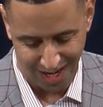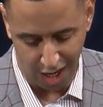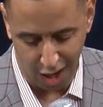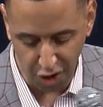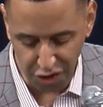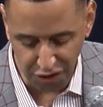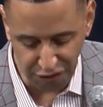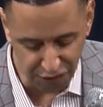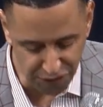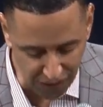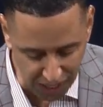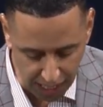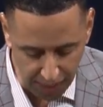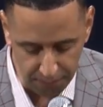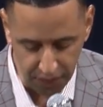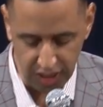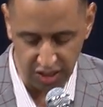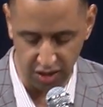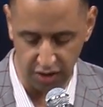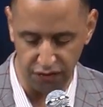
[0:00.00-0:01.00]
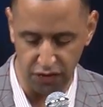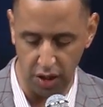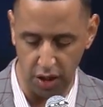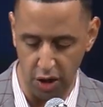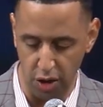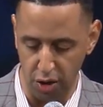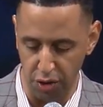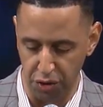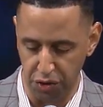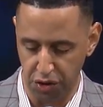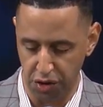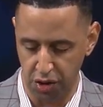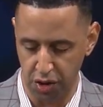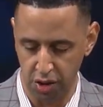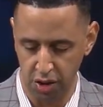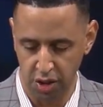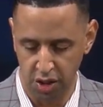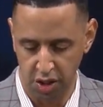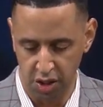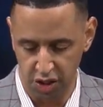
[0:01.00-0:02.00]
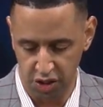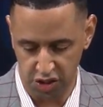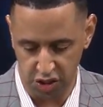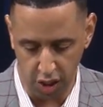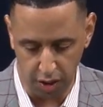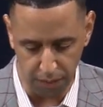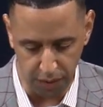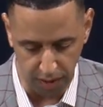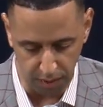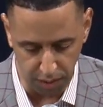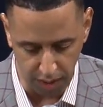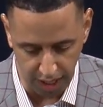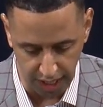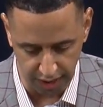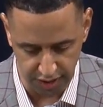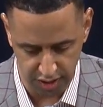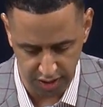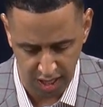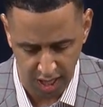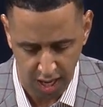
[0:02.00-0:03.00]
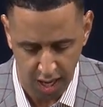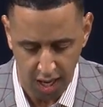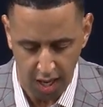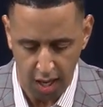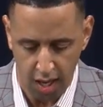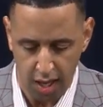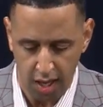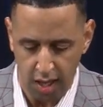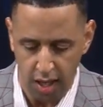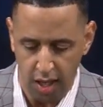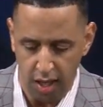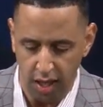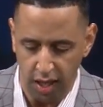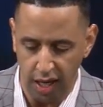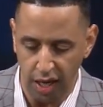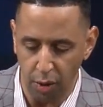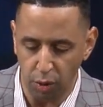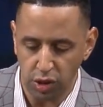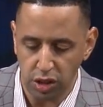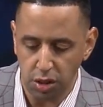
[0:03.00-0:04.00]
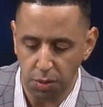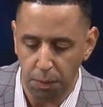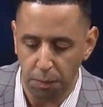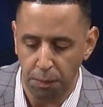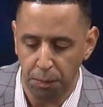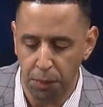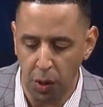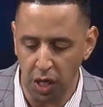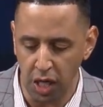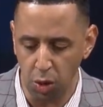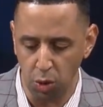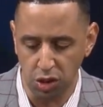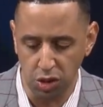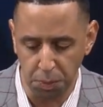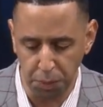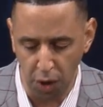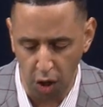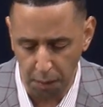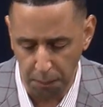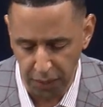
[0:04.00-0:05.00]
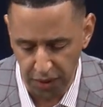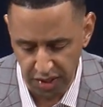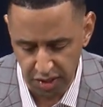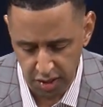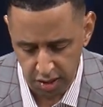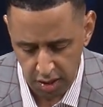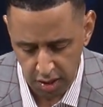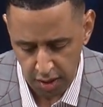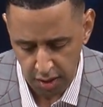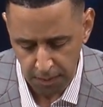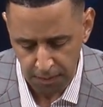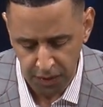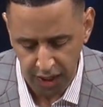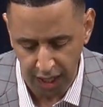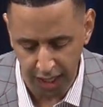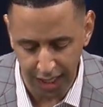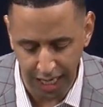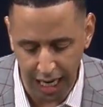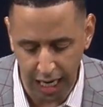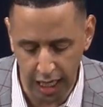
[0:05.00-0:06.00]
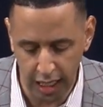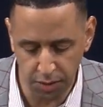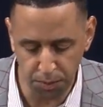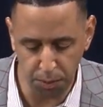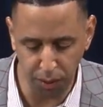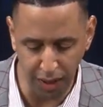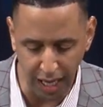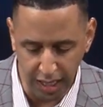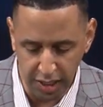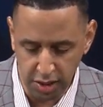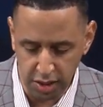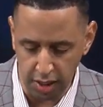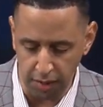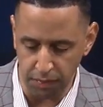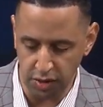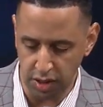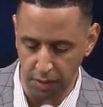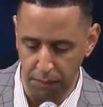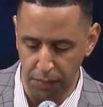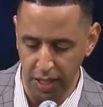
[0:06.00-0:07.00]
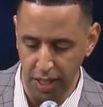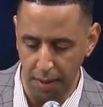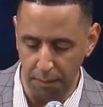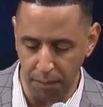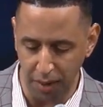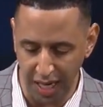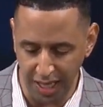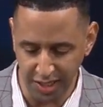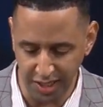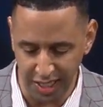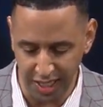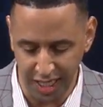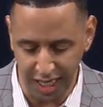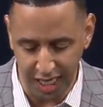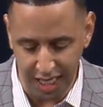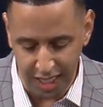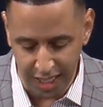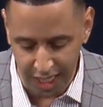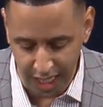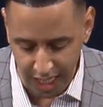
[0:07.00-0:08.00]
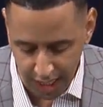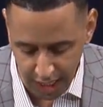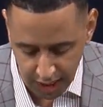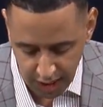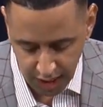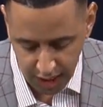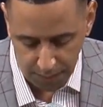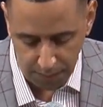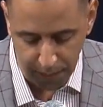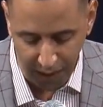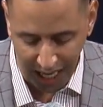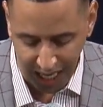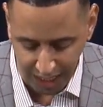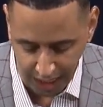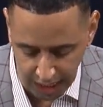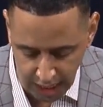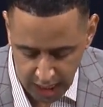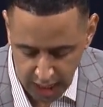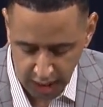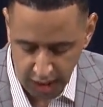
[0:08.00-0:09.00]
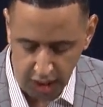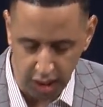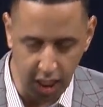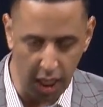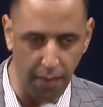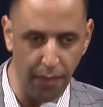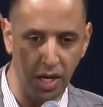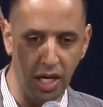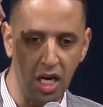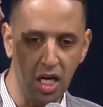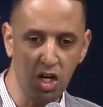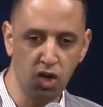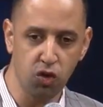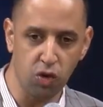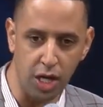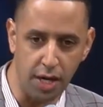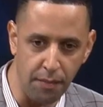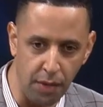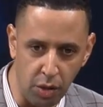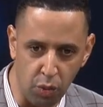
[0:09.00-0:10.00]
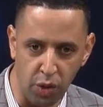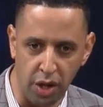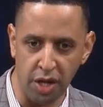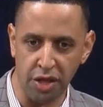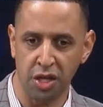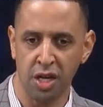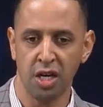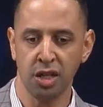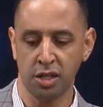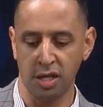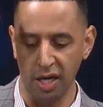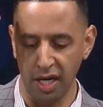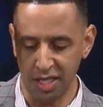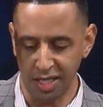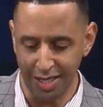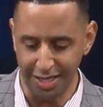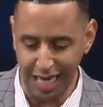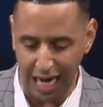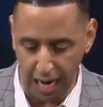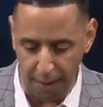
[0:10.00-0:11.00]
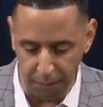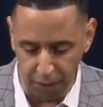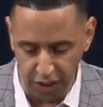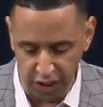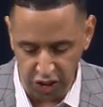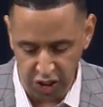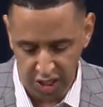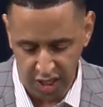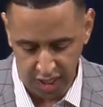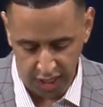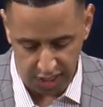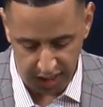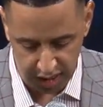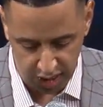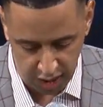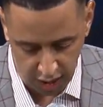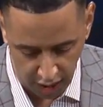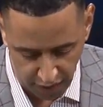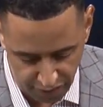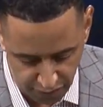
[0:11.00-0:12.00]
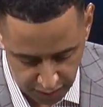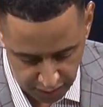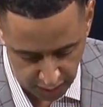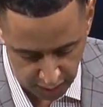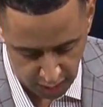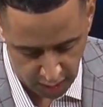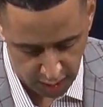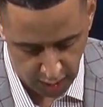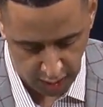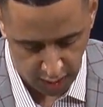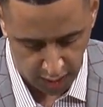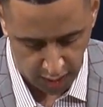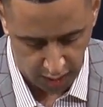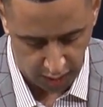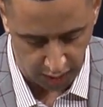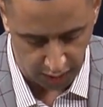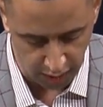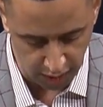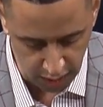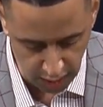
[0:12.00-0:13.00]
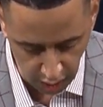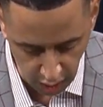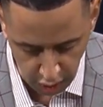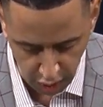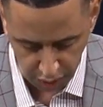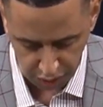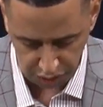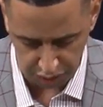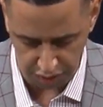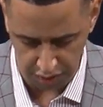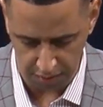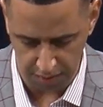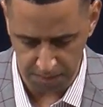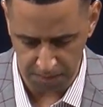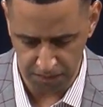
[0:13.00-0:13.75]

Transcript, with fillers: all the families of the earth shall be blessed it was he was purpose, and God has blessed him to be a blessing. He needed somebody to come in agreement with to establish his covenant in the earth.